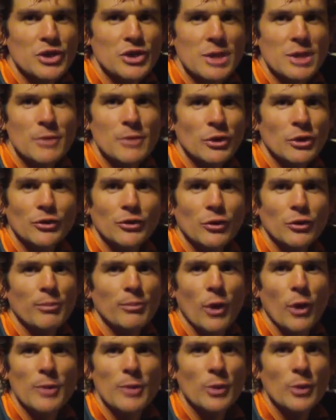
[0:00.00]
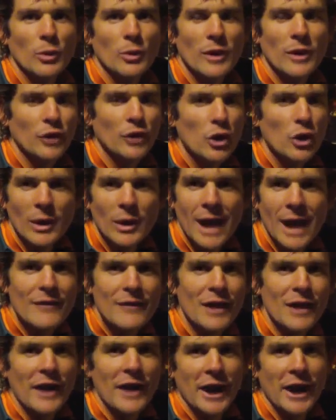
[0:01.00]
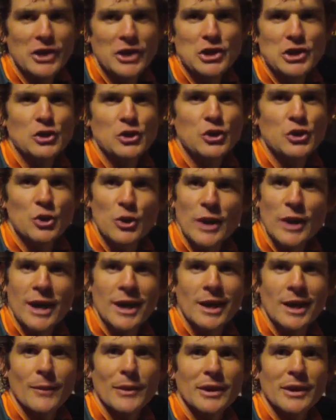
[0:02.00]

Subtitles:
gymnast, or bodybuilder, or whatever? Don't you want to have enough energy to do that?